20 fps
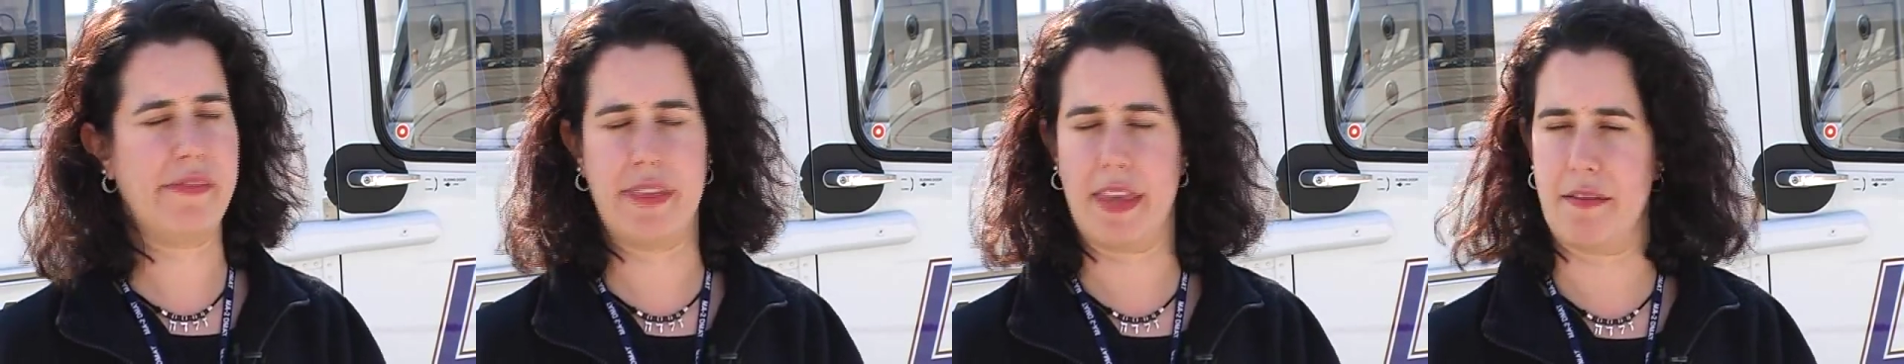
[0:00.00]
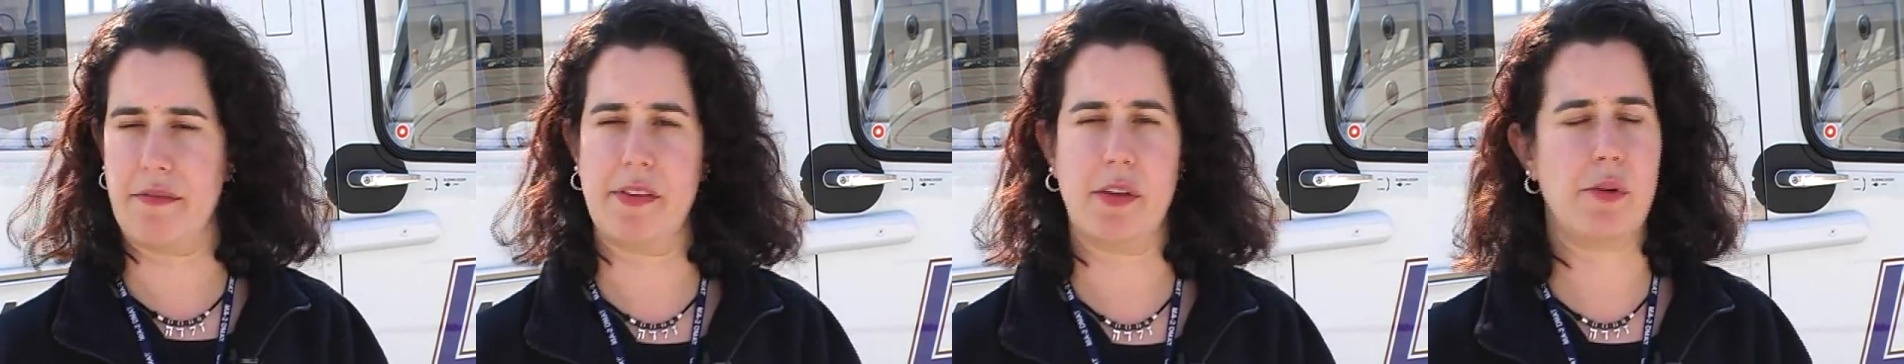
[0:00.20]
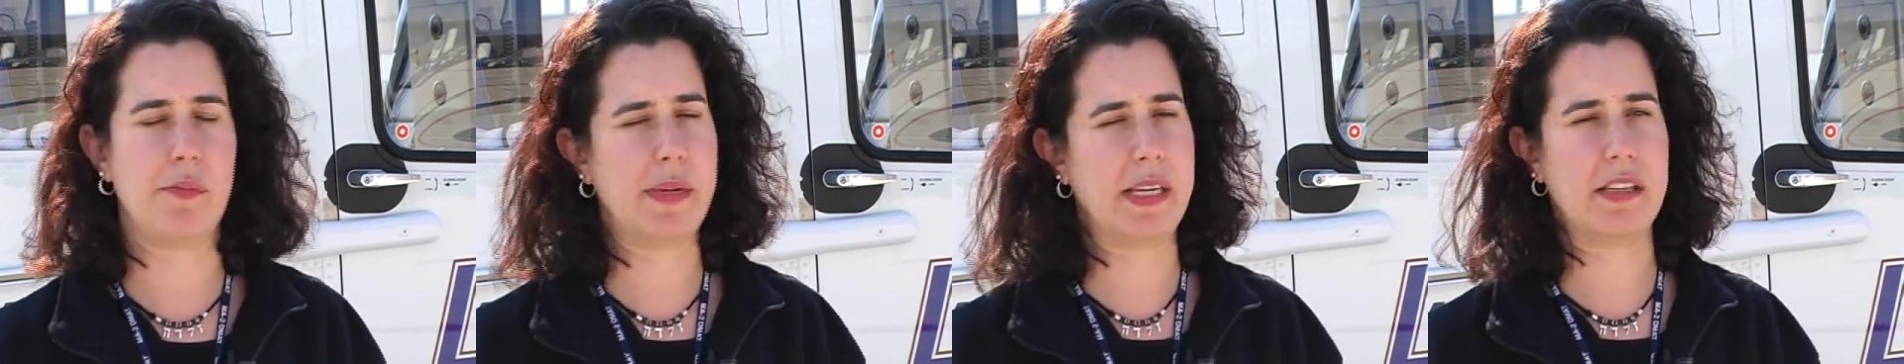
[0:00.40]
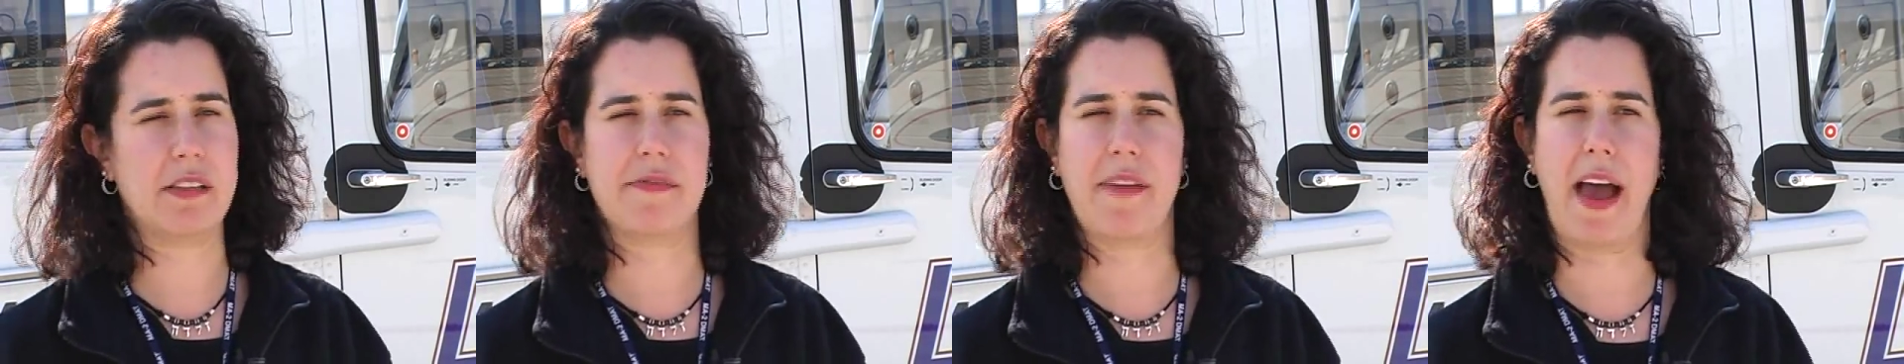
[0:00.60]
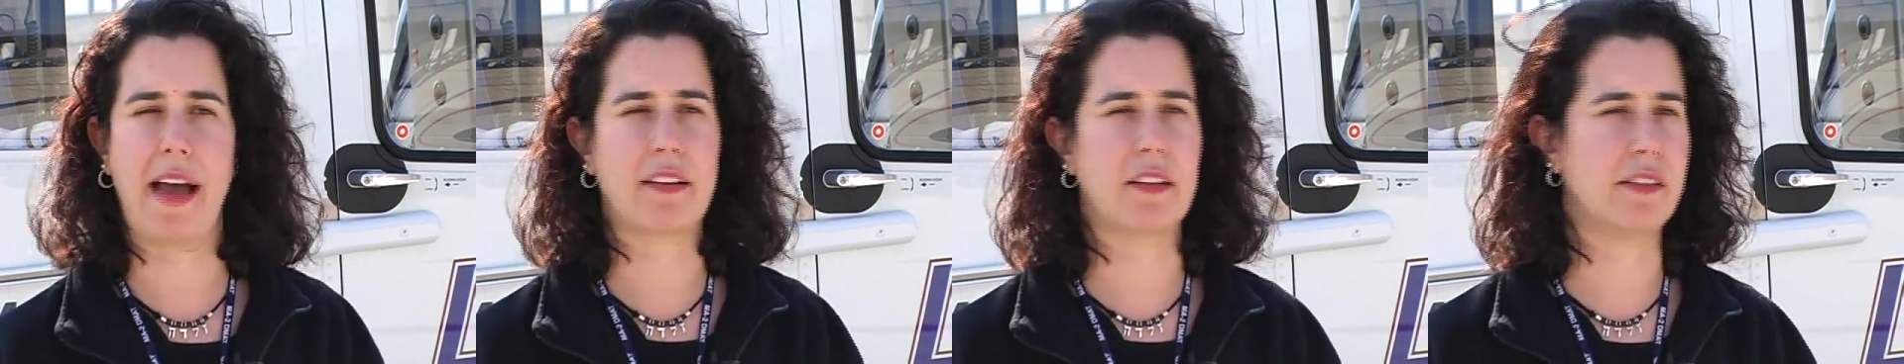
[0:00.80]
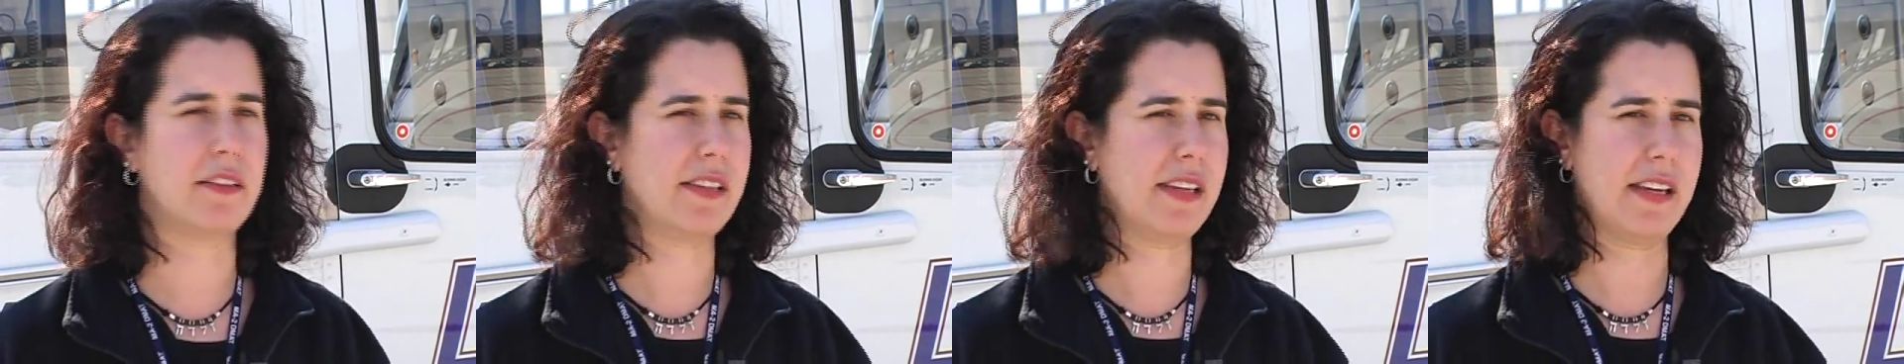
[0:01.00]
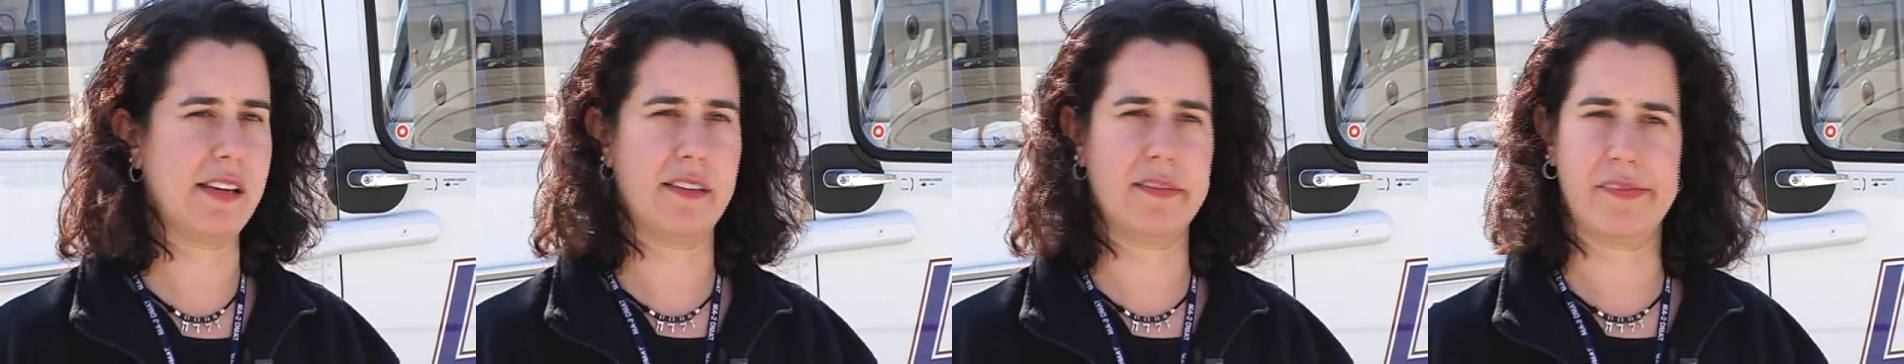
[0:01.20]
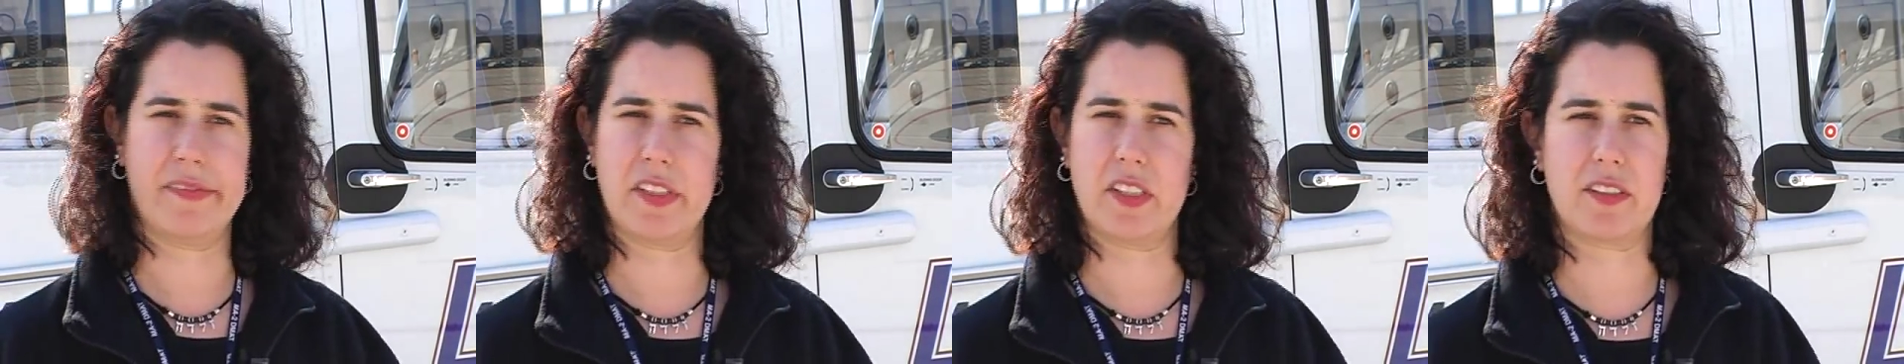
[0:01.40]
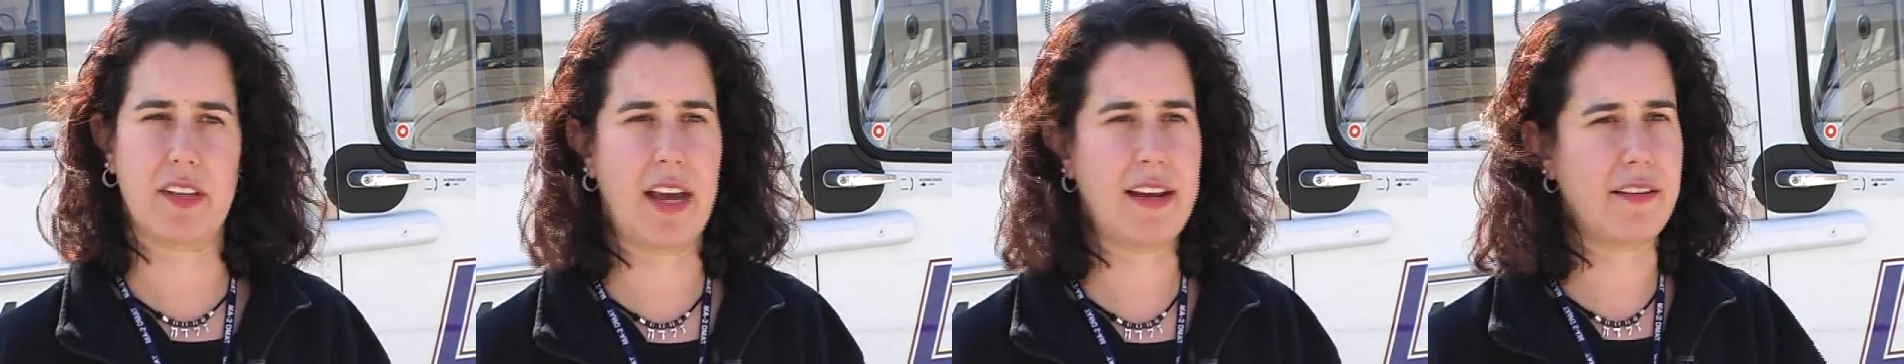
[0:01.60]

They viewed me as faculty, just